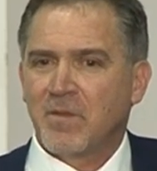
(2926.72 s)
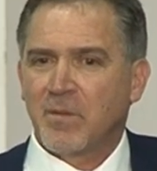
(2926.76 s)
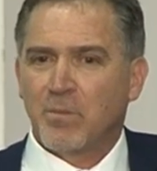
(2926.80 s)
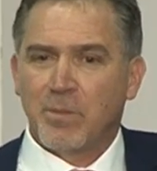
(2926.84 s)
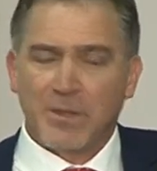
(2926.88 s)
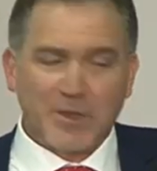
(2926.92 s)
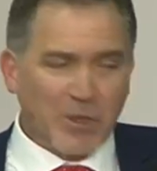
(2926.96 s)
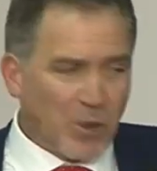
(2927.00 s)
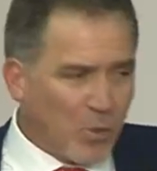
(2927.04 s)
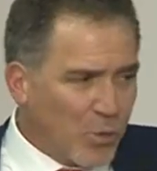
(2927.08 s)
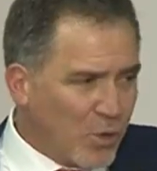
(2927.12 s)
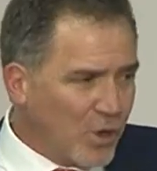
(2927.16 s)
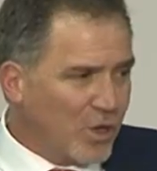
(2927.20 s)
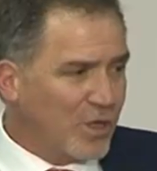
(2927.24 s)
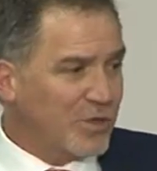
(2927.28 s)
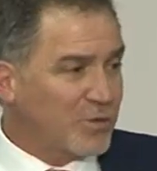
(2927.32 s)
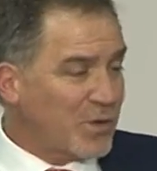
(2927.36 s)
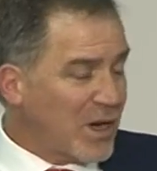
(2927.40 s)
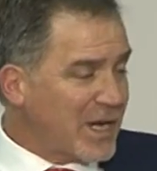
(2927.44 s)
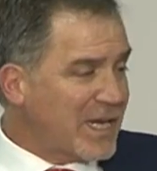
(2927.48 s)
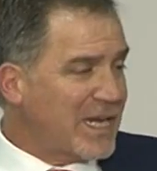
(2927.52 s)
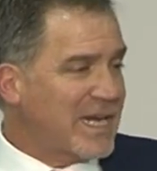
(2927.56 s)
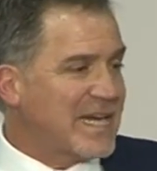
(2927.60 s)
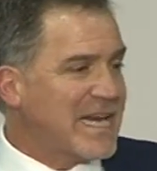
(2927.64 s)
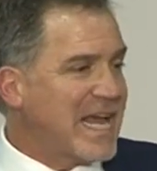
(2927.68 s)
But the world
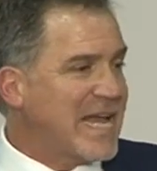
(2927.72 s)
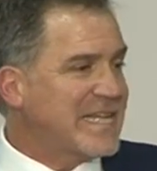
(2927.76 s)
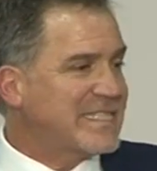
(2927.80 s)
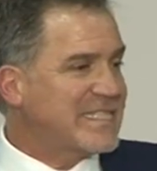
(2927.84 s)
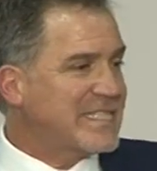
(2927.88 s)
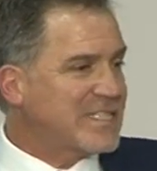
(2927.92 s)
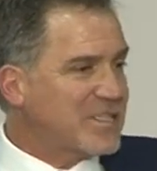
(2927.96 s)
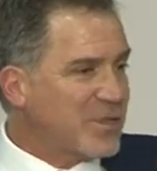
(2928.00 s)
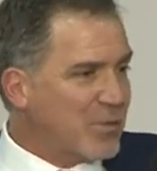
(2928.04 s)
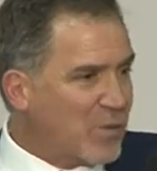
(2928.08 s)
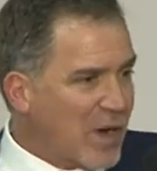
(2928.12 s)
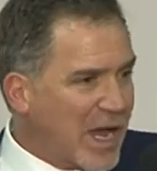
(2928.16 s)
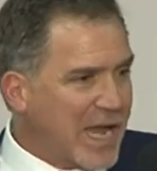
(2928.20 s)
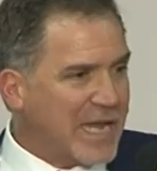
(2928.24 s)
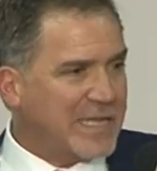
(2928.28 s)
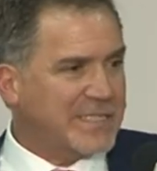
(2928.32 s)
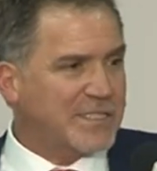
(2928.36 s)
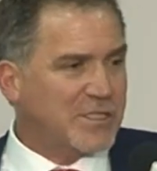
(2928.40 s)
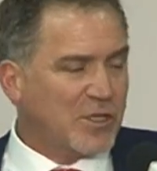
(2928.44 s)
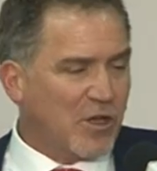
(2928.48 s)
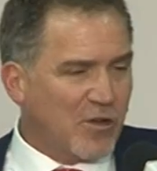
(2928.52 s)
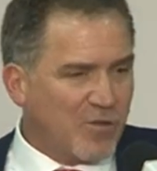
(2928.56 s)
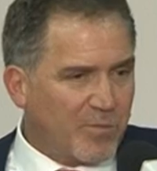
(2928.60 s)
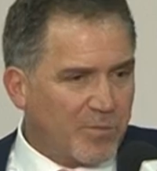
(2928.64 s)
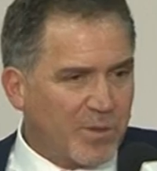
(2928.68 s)
recognizes the
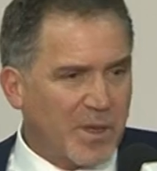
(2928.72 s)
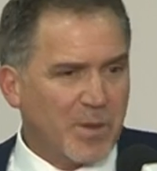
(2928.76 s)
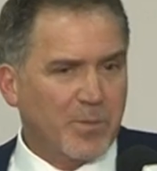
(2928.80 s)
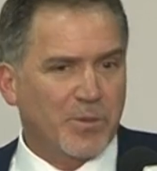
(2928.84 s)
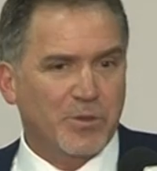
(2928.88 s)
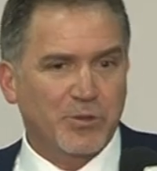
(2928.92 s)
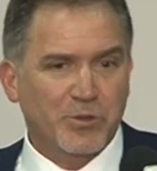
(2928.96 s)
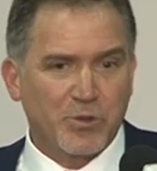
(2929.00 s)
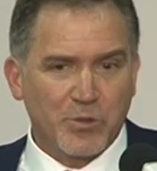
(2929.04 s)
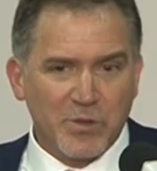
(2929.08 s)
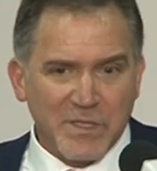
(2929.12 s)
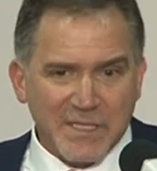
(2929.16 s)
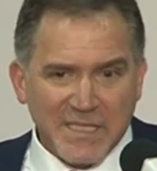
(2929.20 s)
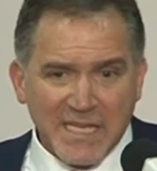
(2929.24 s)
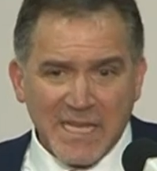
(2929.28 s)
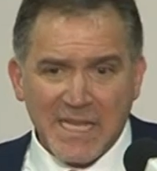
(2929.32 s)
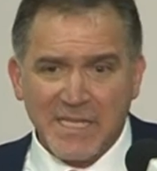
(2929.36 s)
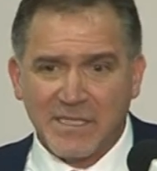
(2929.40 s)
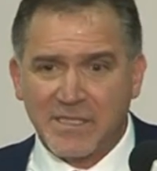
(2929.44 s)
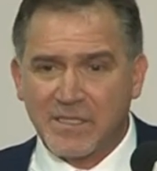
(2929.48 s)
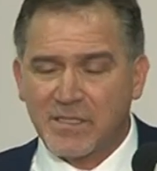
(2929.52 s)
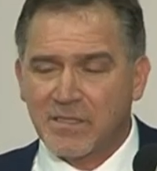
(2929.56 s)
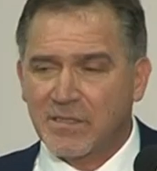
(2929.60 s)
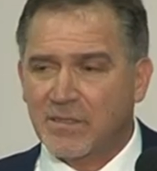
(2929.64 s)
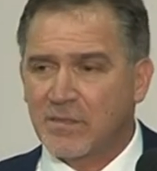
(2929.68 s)
rights of people to
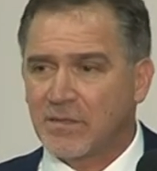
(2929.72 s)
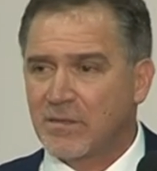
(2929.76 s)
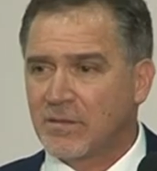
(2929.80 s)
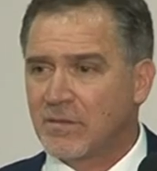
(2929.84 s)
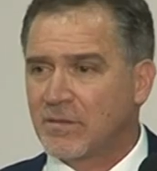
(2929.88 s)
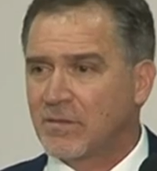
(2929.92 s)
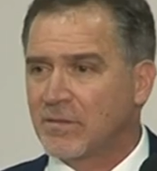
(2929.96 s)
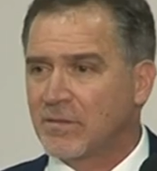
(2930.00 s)
resist,